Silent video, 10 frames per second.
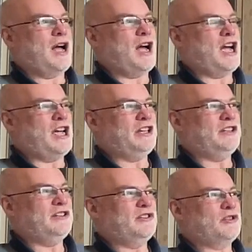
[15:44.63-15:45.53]

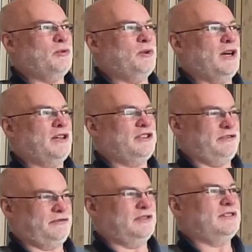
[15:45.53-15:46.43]
And so we are
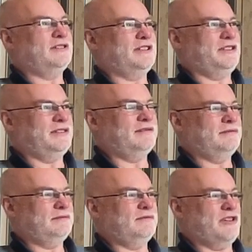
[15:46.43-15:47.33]
different than
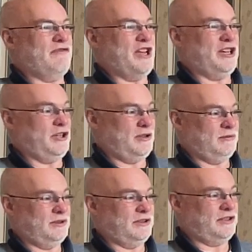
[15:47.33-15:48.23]
the very young
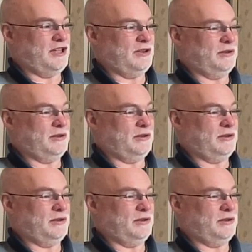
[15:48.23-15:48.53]
ones now.